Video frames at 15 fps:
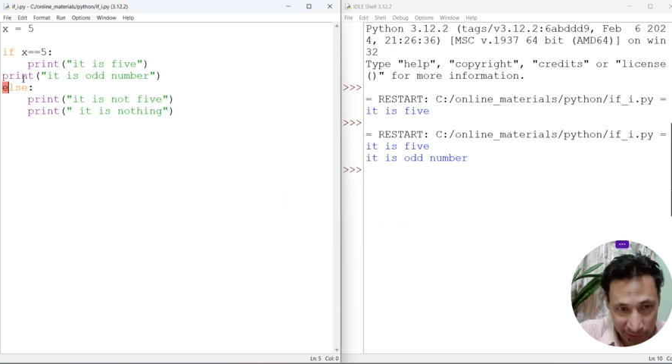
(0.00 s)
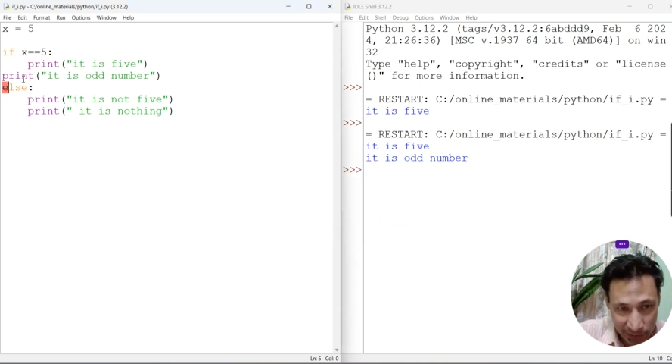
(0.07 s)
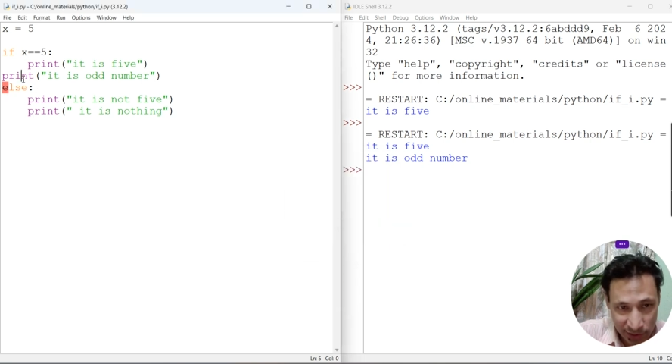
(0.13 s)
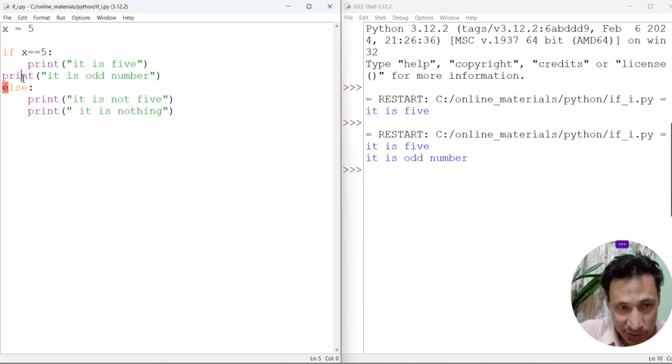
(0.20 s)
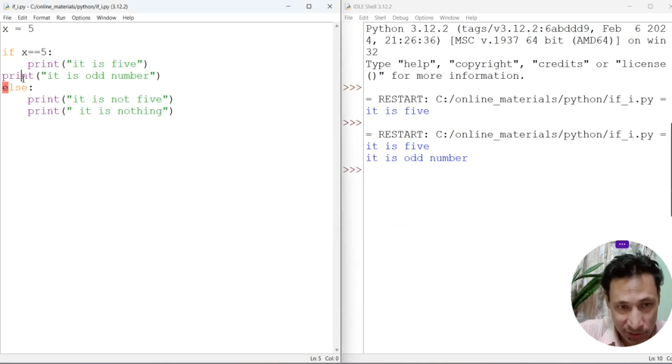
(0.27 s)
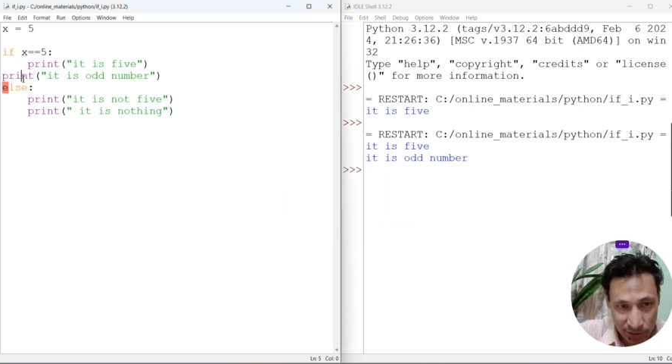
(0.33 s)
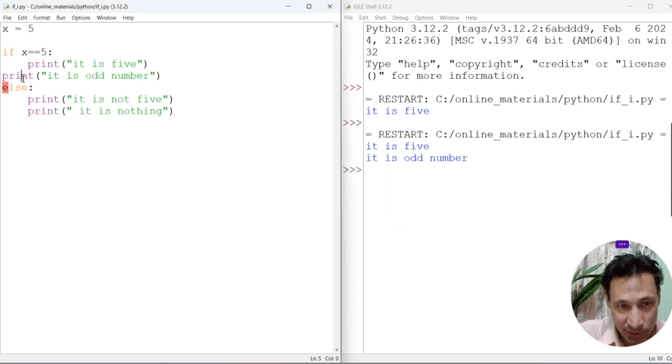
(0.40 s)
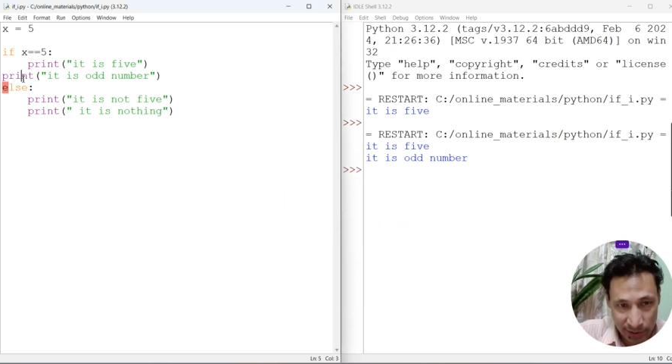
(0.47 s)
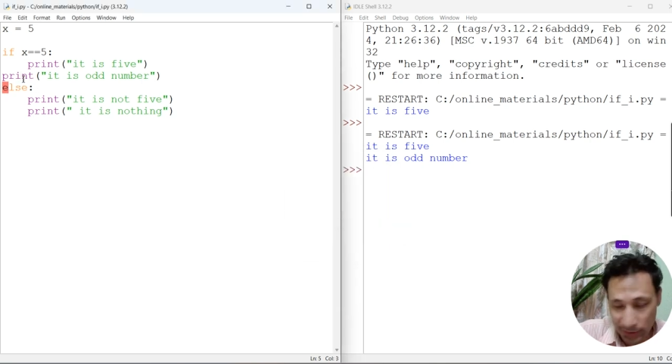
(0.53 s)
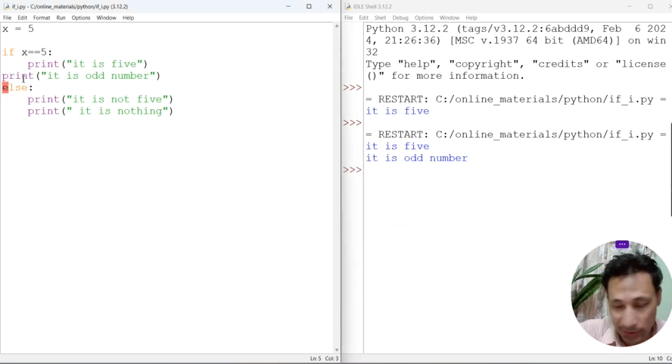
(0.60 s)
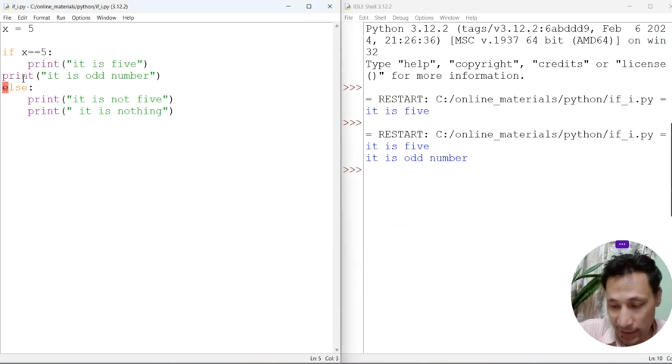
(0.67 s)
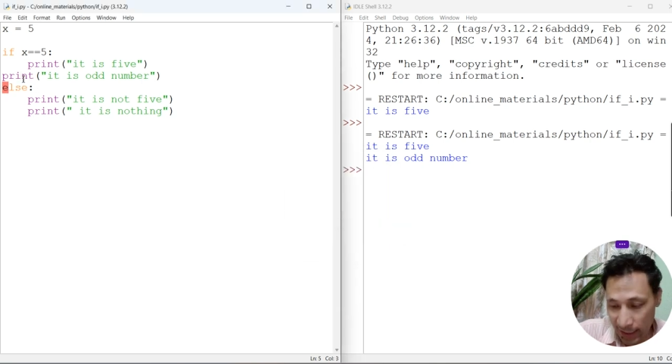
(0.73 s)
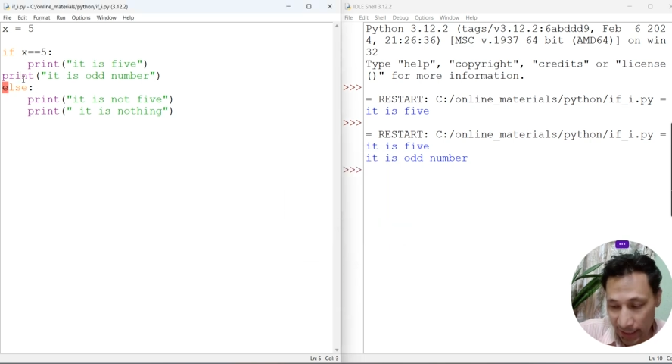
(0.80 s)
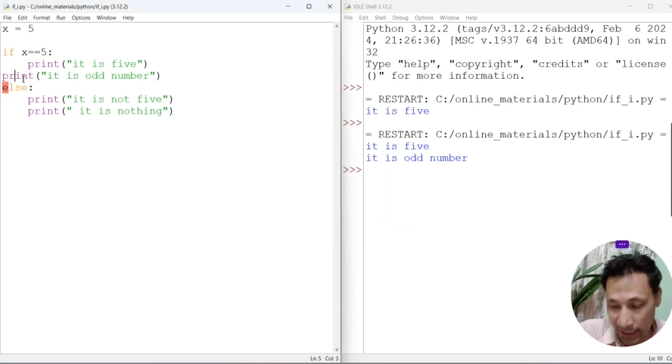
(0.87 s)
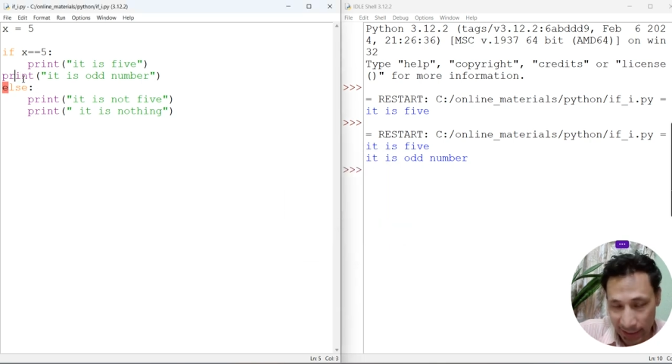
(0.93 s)
make this
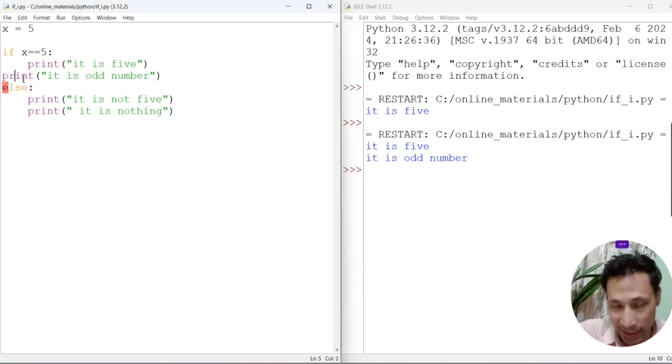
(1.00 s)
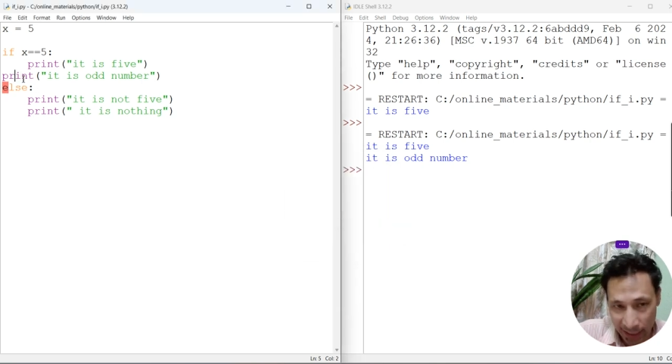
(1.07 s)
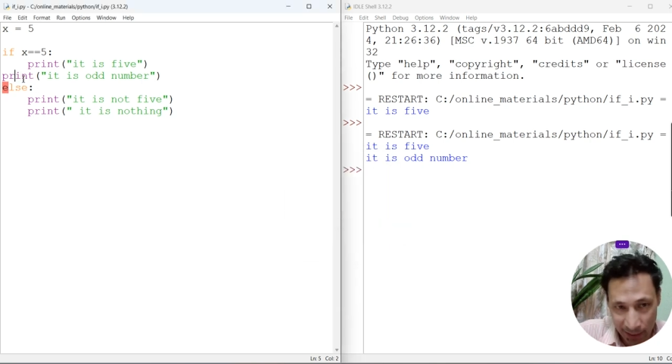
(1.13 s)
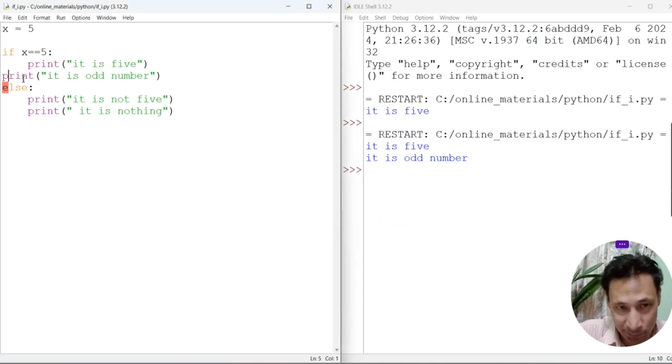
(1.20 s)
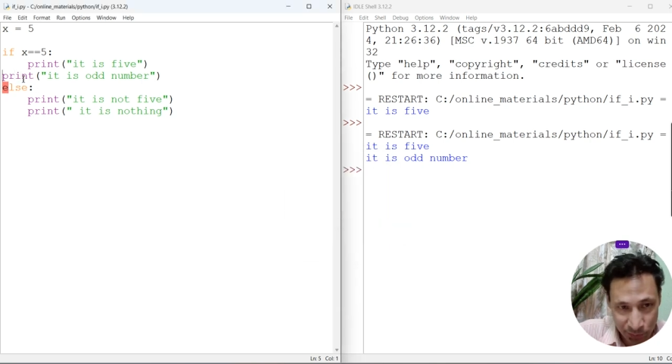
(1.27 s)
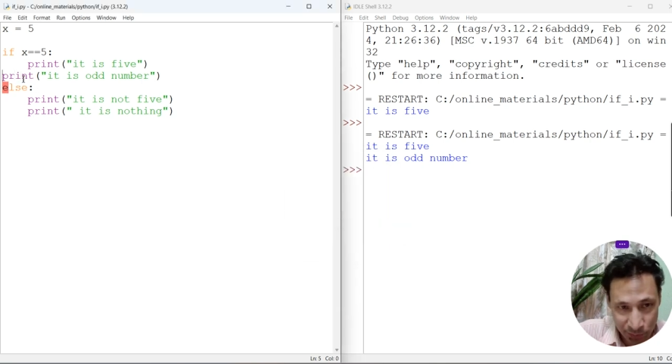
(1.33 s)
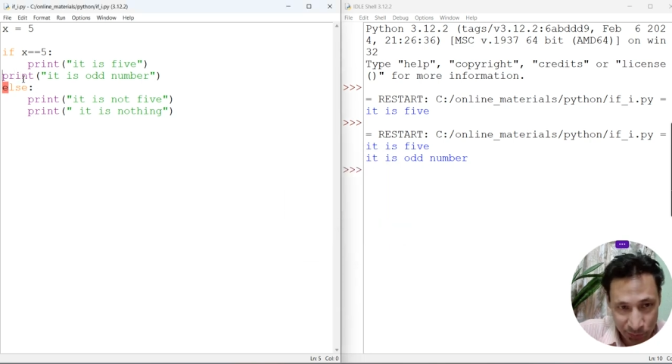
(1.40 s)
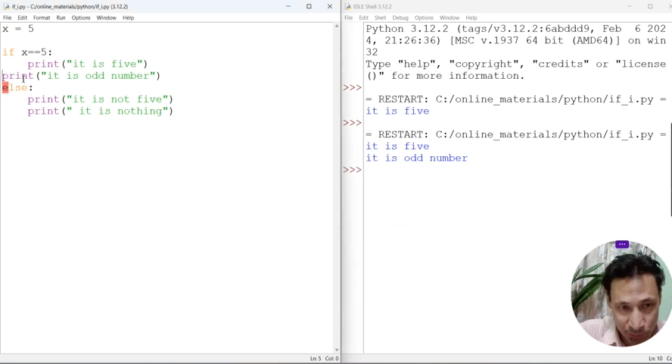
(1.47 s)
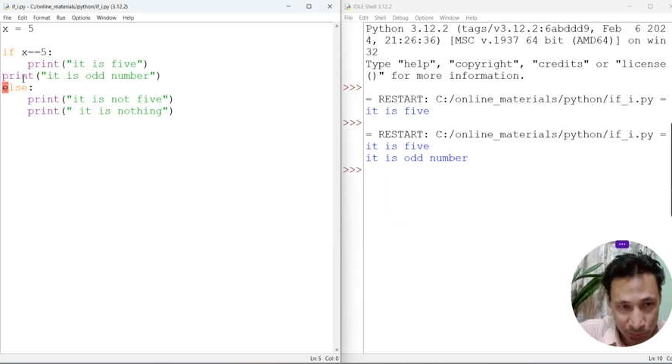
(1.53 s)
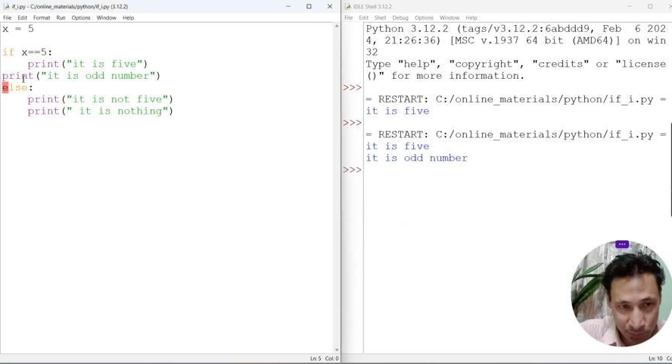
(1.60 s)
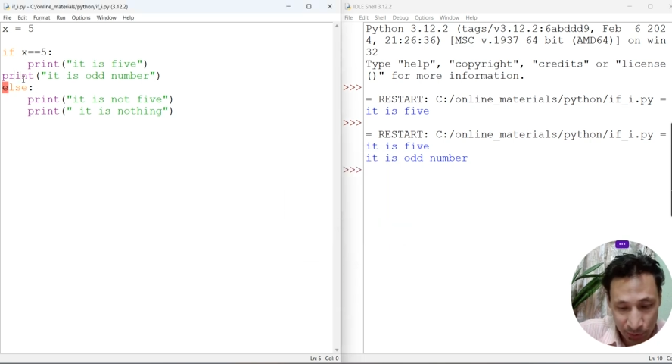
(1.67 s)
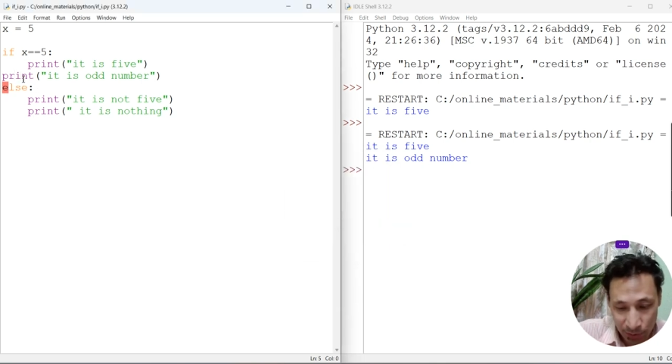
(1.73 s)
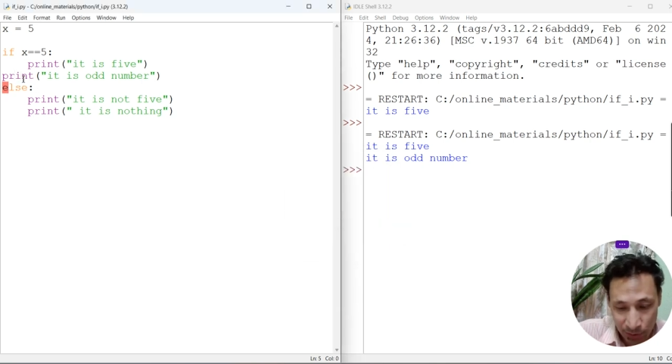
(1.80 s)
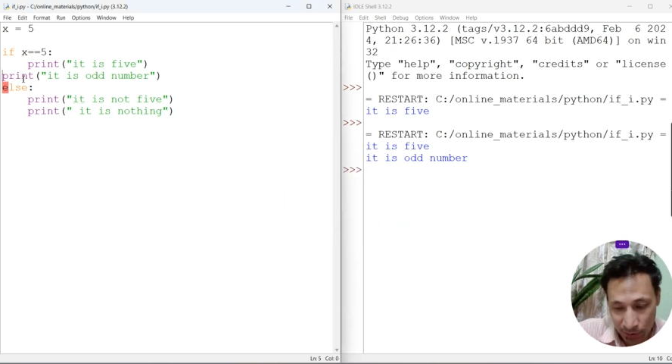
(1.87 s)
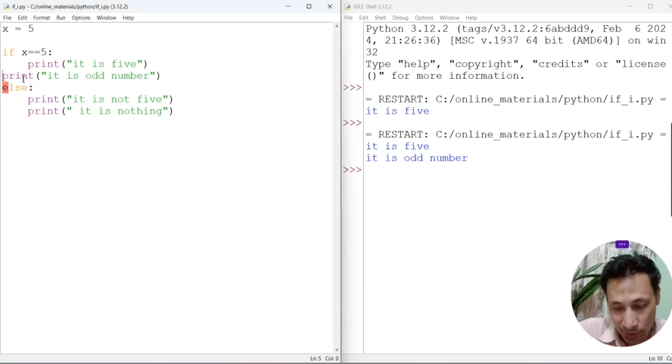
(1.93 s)
correct, I have
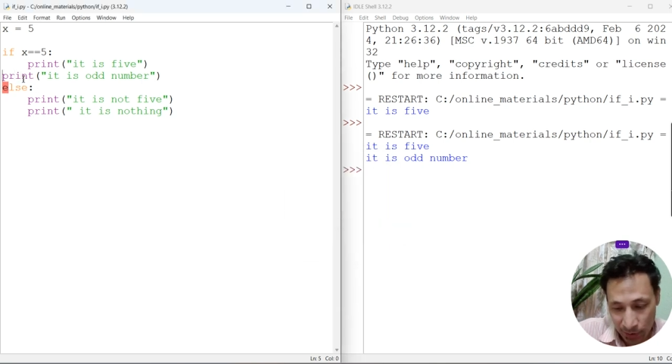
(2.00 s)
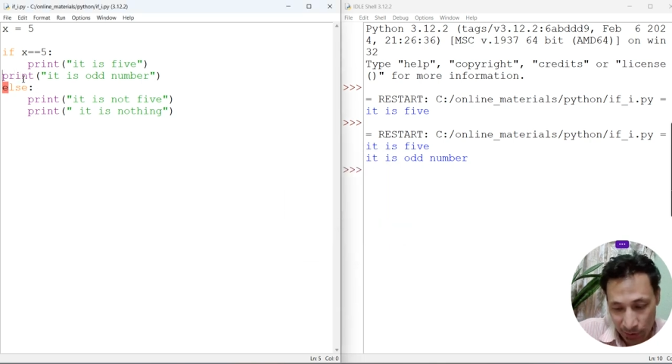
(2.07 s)
to